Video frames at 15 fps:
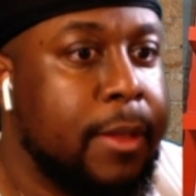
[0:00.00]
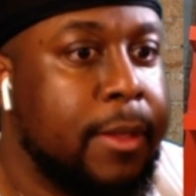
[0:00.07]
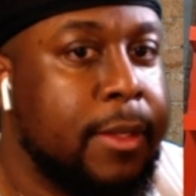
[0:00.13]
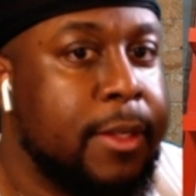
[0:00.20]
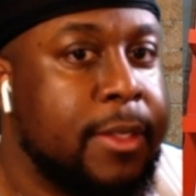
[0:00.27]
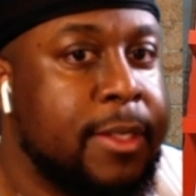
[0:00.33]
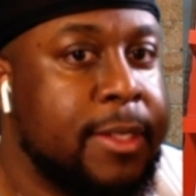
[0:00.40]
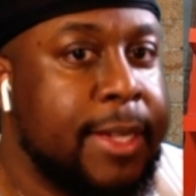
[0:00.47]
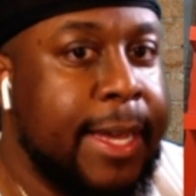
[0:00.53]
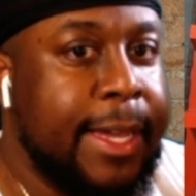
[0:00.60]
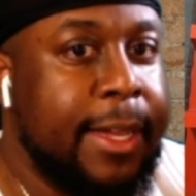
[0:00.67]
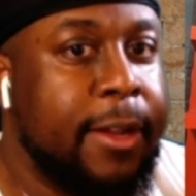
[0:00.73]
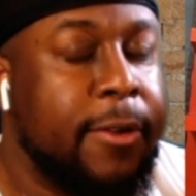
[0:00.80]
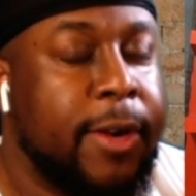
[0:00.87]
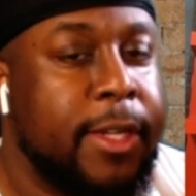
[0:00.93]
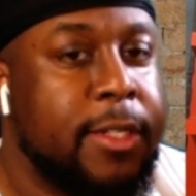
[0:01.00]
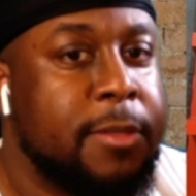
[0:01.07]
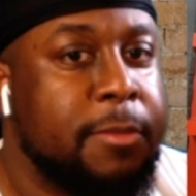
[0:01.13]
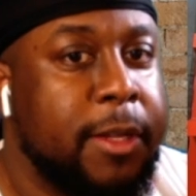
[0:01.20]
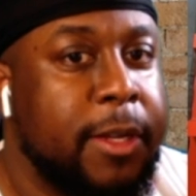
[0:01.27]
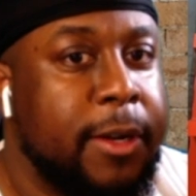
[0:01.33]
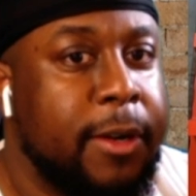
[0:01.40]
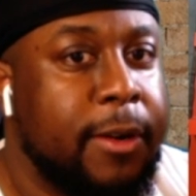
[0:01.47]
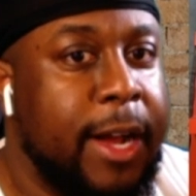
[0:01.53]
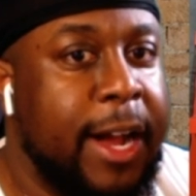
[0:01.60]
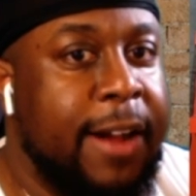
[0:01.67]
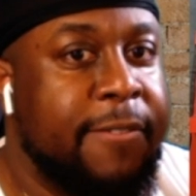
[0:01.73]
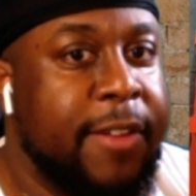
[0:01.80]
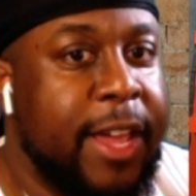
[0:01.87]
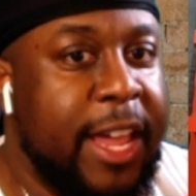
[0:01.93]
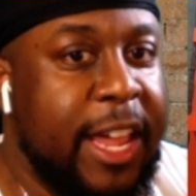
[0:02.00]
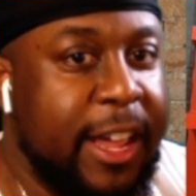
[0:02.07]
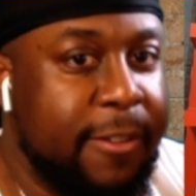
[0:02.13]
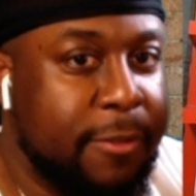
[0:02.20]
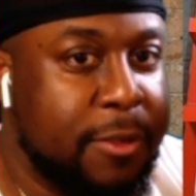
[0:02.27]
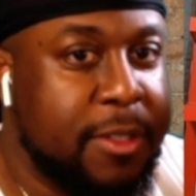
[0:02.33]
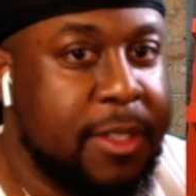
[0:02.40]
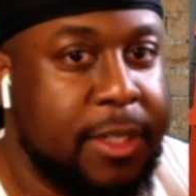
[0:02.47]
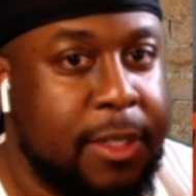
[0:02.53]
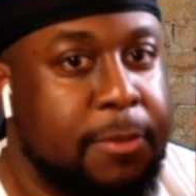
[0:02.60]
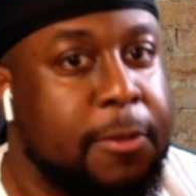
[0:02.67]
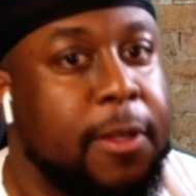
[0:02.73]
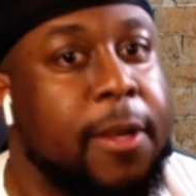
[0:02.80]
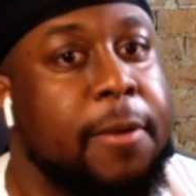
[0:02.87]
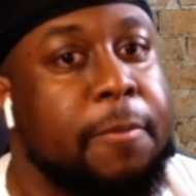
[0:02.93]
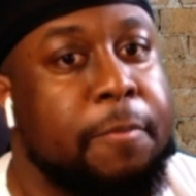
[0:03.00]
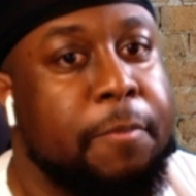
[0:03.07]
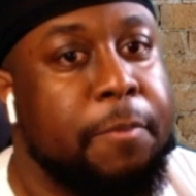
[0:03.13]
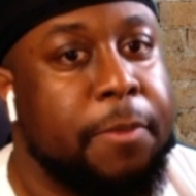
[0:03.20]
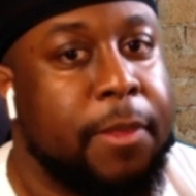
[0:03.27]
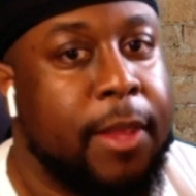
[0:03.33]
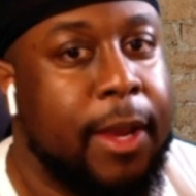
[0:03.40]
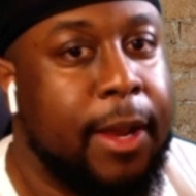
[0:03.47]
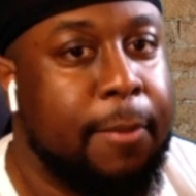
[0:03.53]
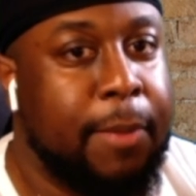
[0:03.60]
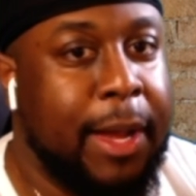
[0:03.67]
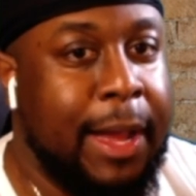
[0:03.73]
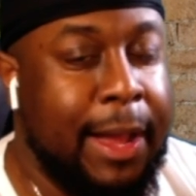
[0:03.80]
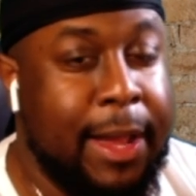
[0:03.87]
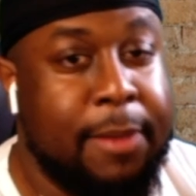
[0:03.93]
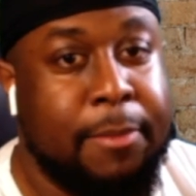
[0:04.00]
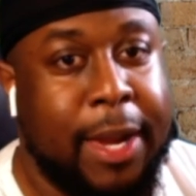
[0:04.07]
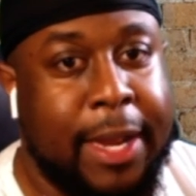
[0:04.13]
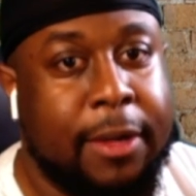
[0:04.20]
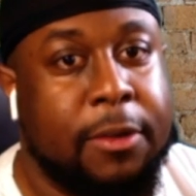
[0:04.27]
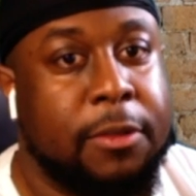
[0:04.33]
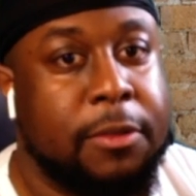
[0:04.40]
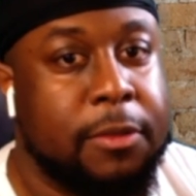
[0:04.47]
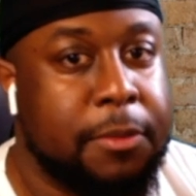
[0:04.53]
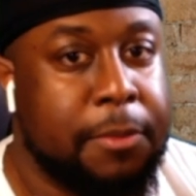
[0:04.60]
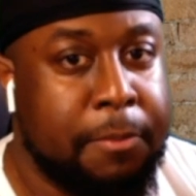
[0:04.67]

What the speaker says: the second greatest player I've ever seen play, behind Michael.